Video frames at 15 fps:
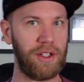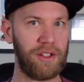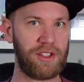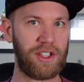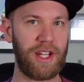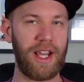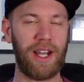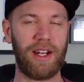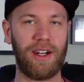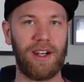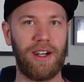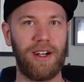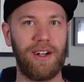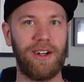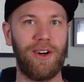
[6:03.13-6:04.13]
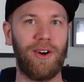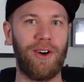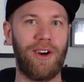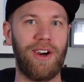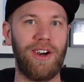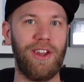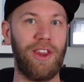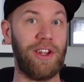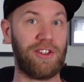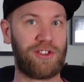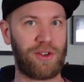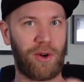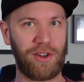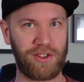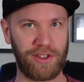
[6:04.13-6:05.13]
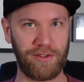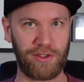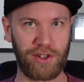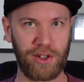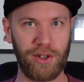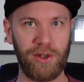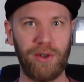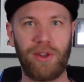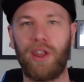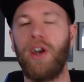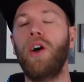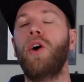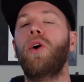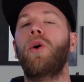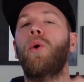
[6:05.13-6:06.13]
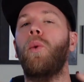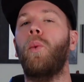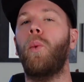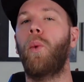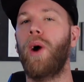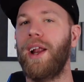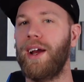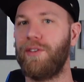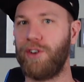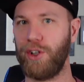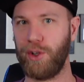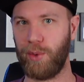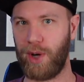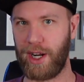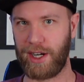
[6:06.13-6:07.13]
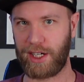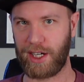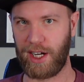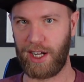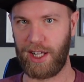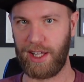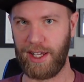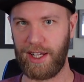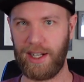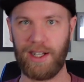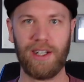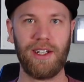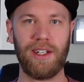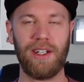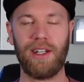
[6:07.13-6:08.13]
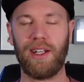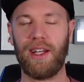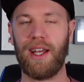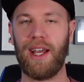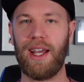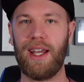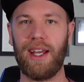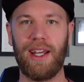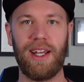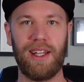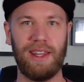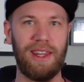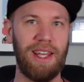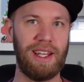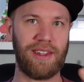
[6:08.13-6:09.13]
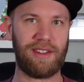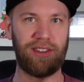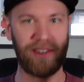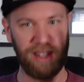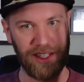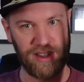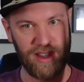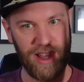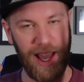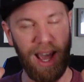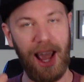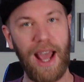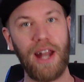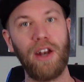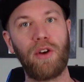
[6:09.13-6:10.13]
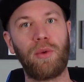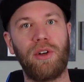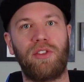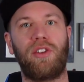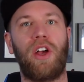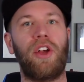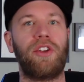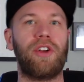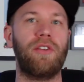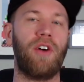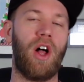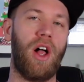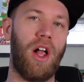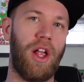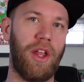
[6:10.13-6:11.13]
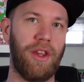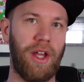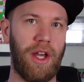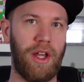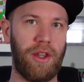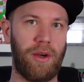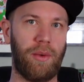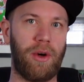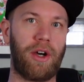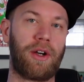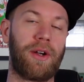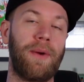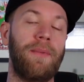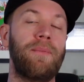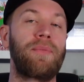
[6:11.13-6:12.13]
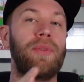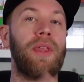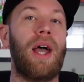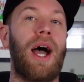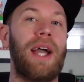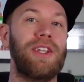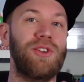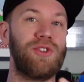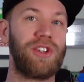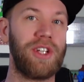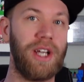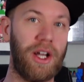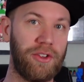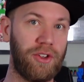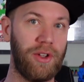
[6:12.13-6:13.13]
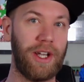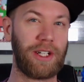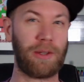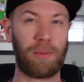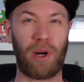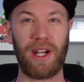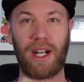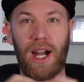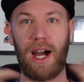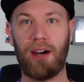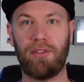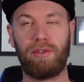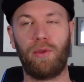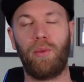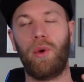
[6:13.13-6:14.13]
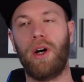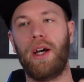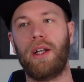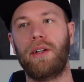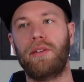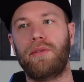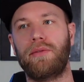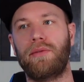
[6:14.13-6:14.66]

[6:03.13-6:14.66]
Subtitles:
standard or the source of truth, whatever you want to call it. It's the end result of all the other work. I usually also like to break off what